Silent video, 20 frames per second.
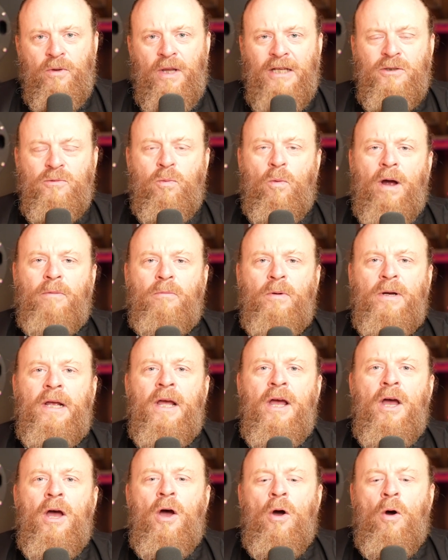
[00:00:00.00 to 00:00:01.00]
That's why
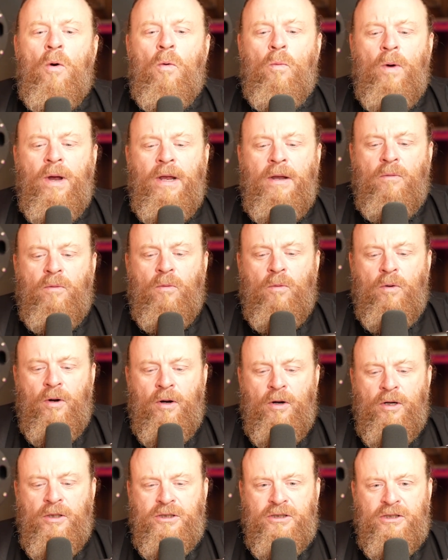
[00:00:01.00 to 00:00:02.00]
we
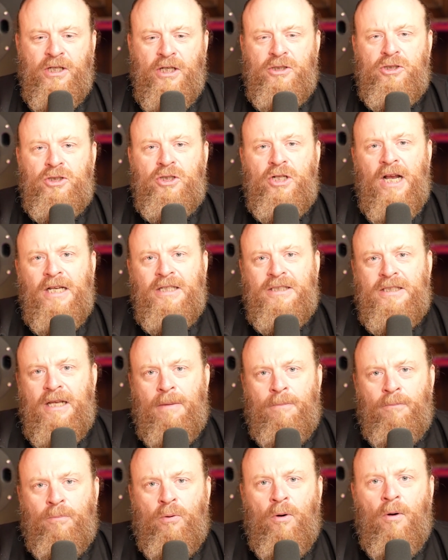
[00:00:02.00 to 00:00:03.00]
suggest
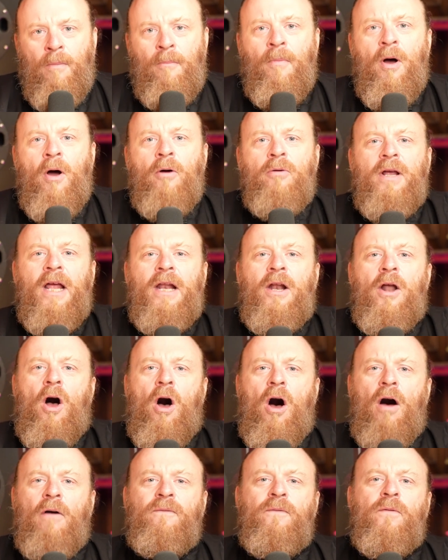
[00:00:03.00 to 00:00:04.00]
and promote and
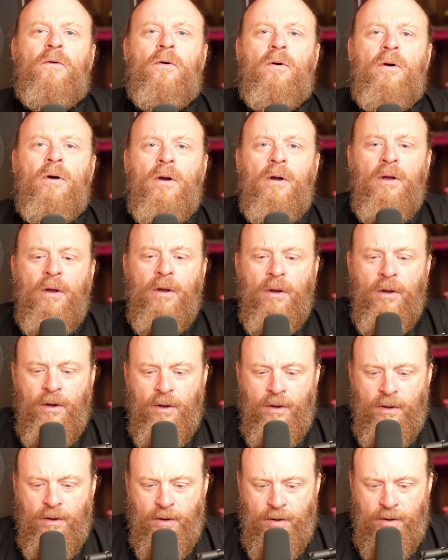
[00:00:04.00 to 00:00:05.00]
offer
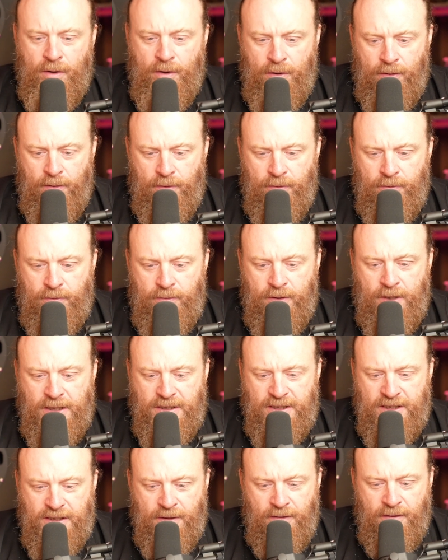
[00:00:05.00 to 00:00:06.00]

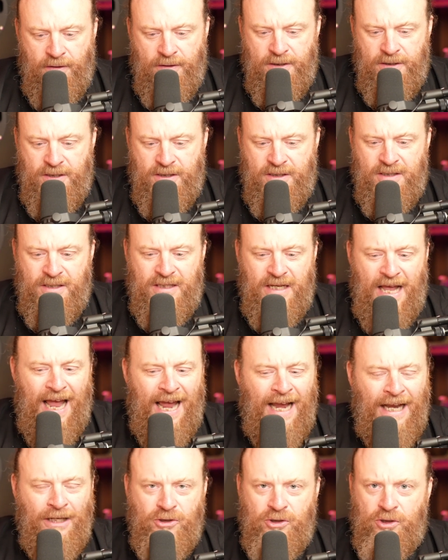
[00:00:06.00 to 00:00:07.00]
this
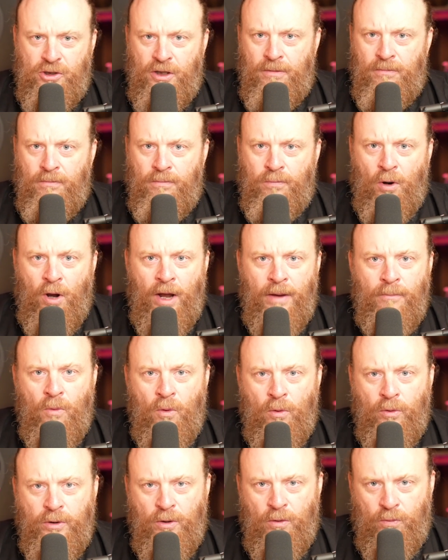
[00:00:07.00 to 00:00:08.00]
ancient
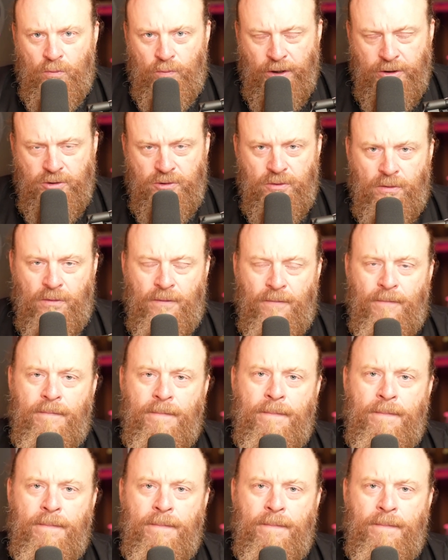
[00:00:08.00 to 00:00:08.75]
primordial ritual.